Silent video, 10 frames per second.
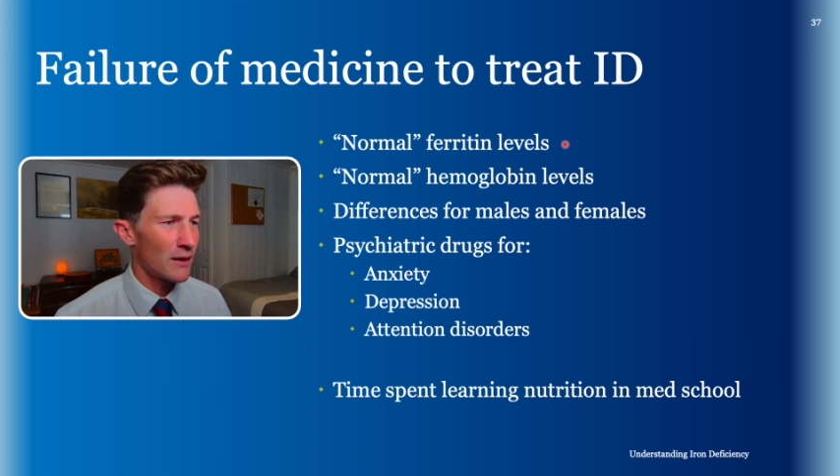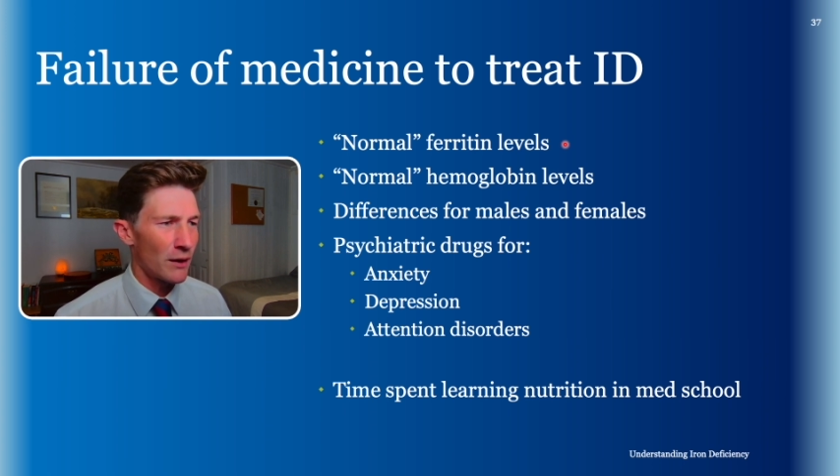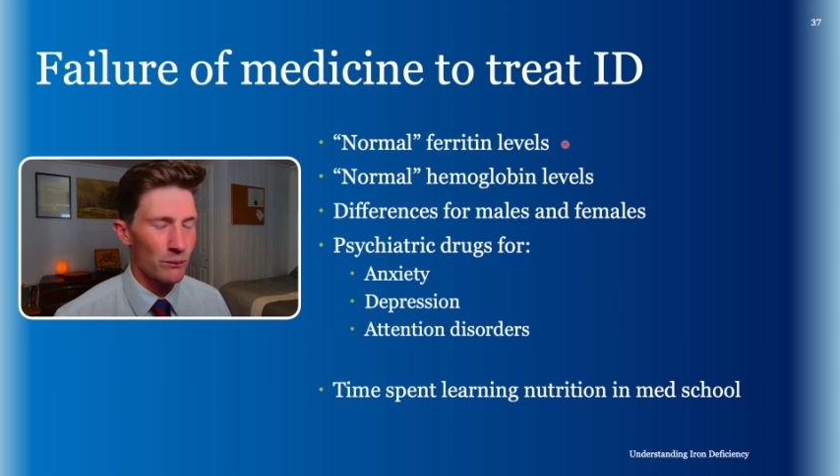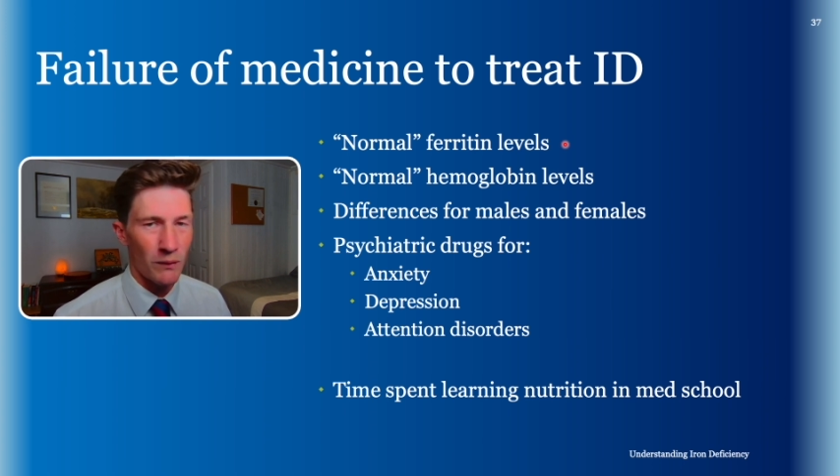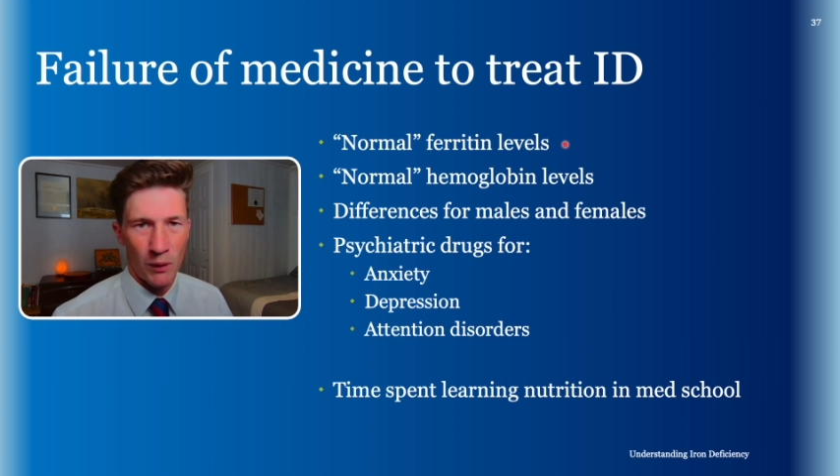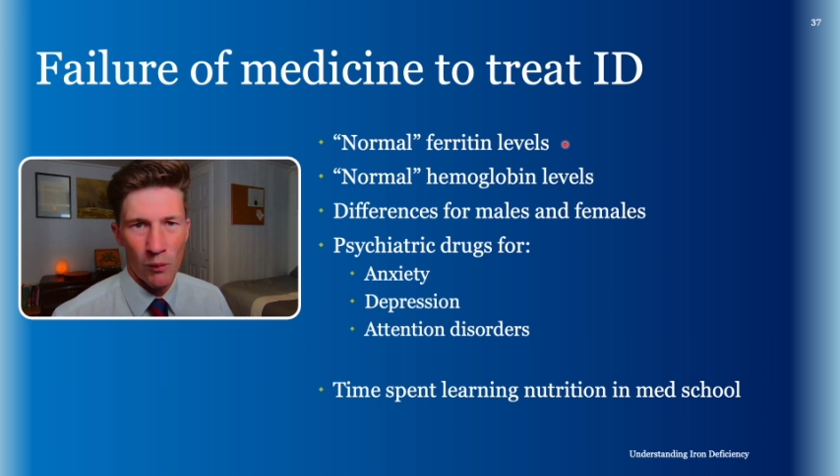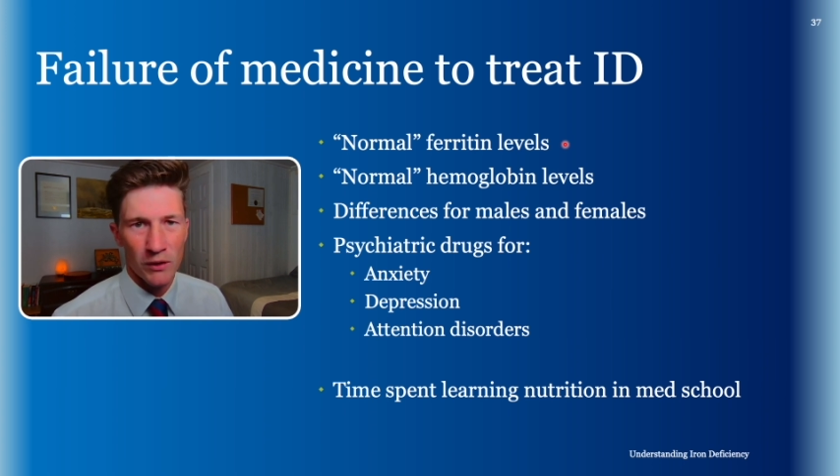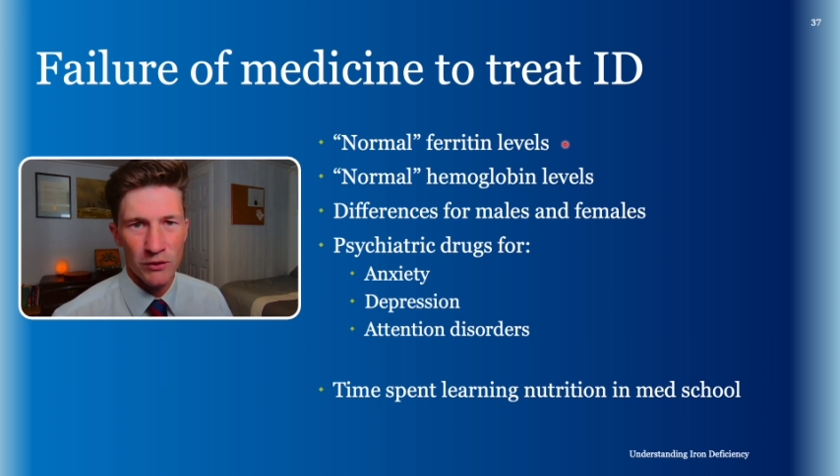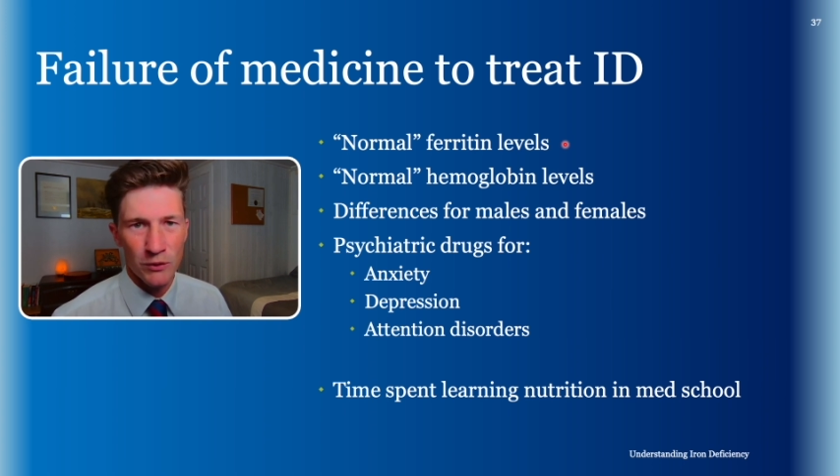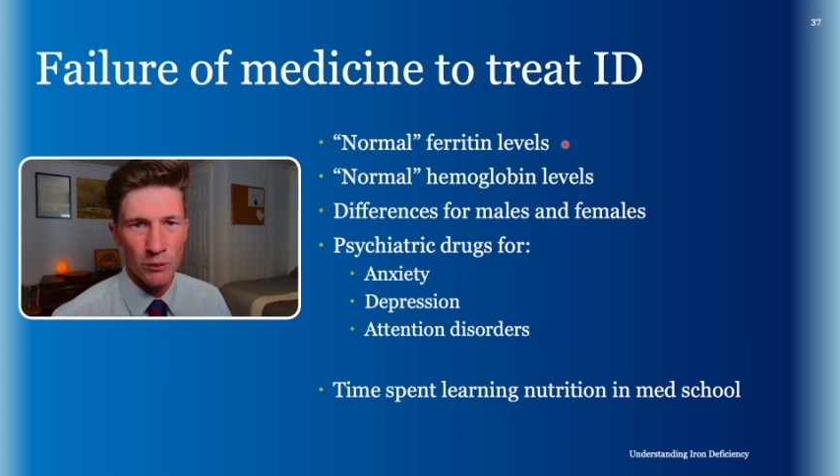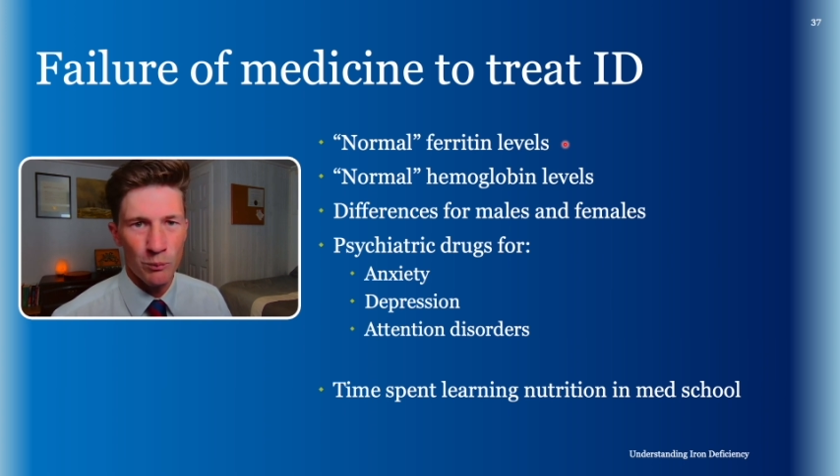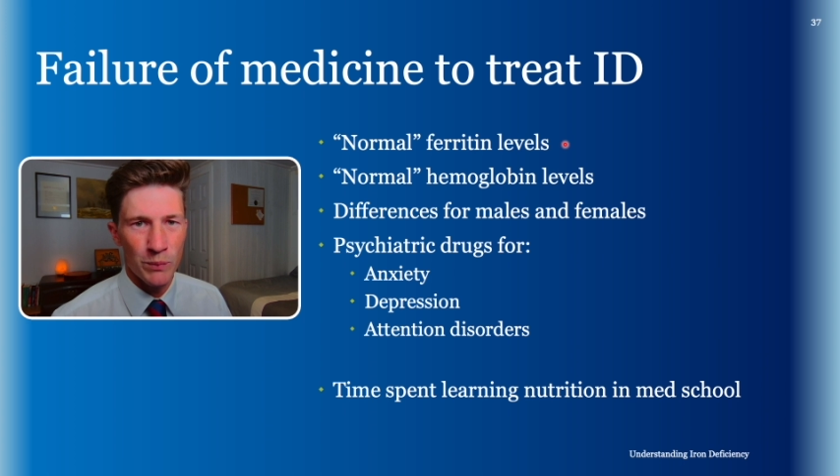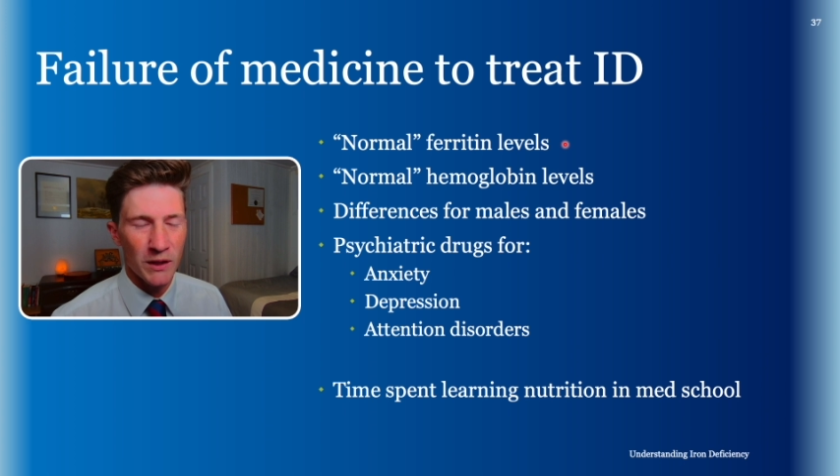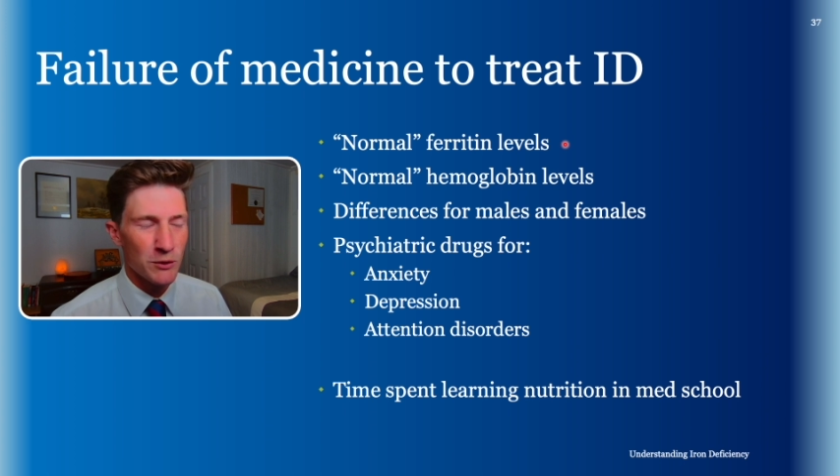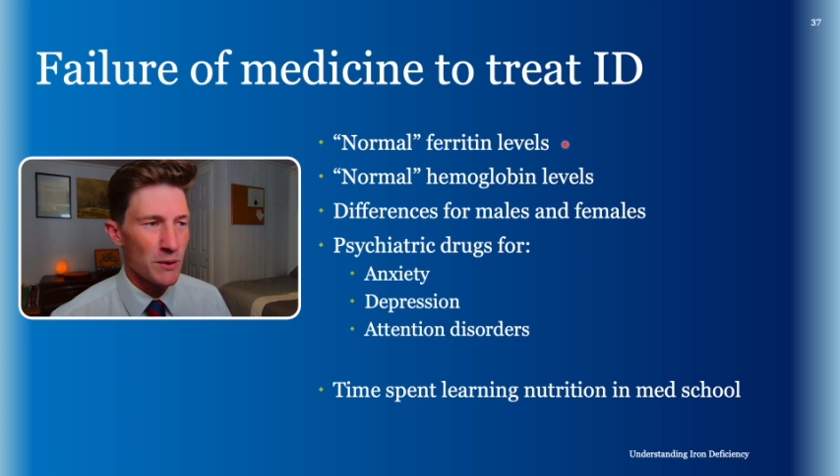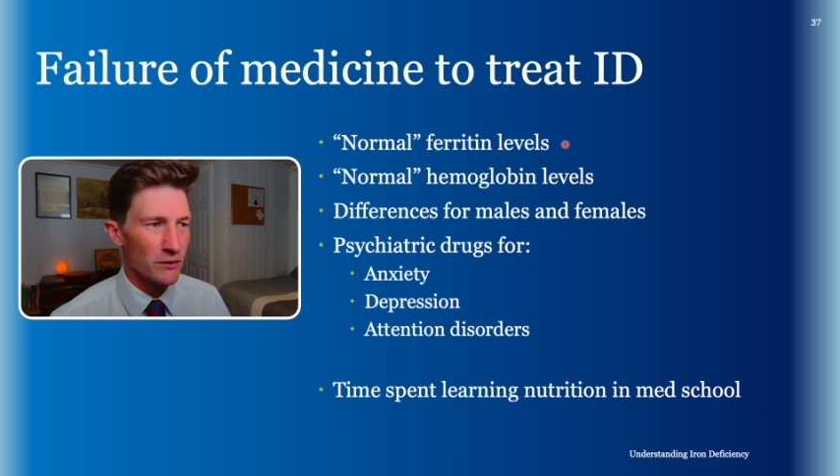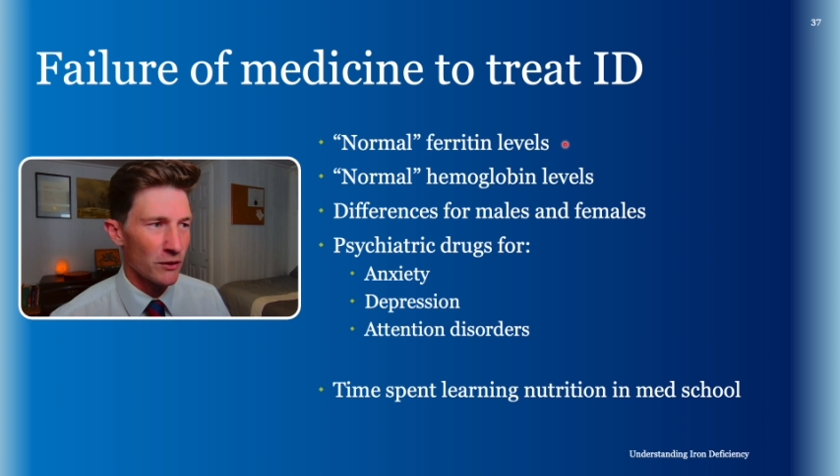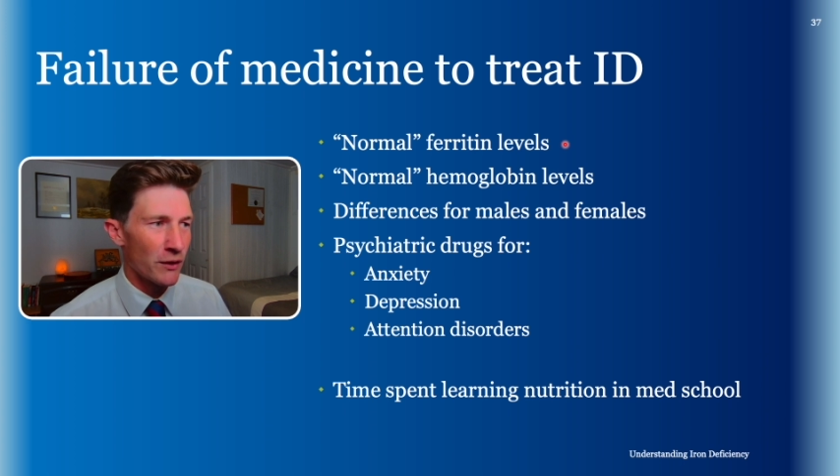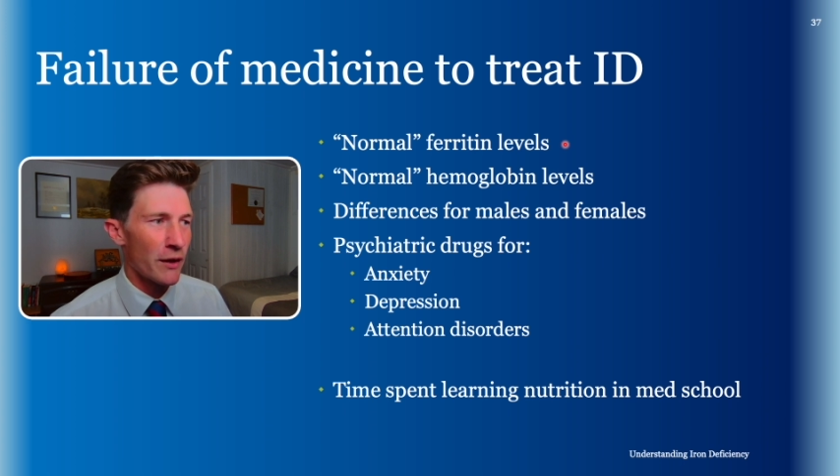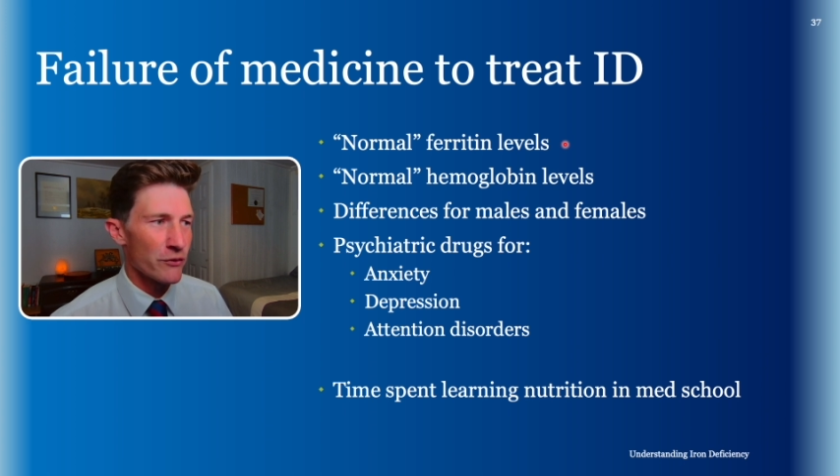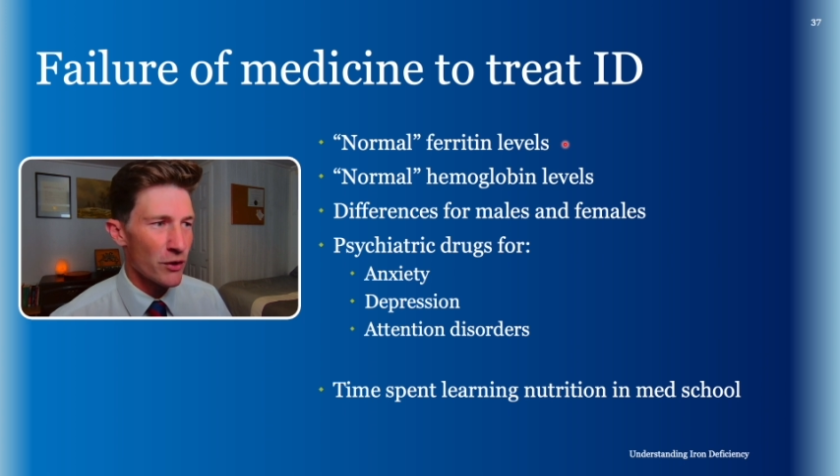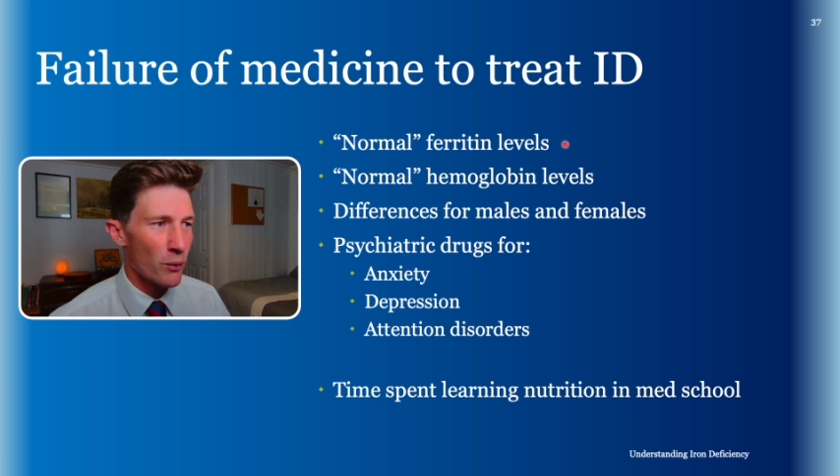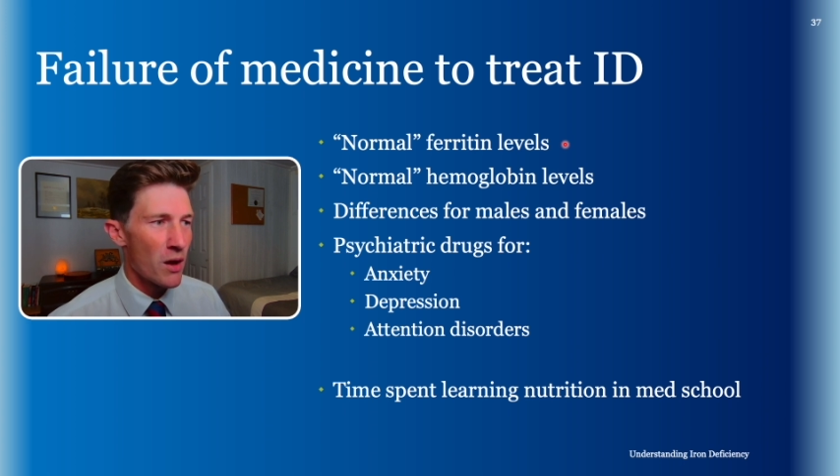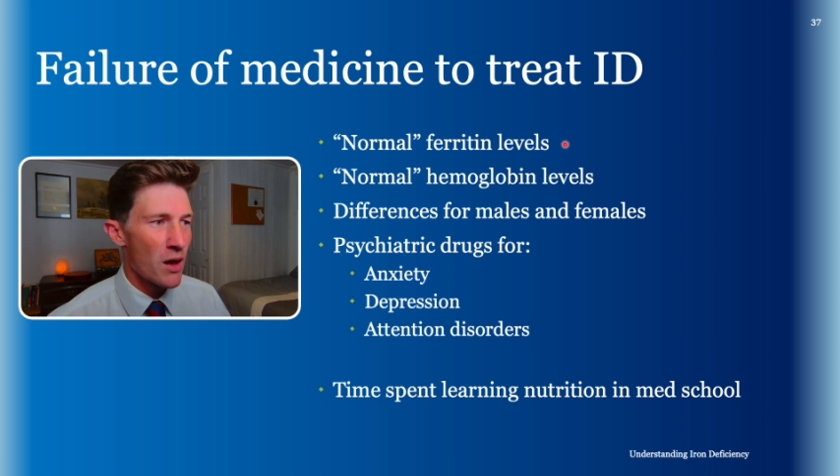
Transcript: I want to be experiencing good health. So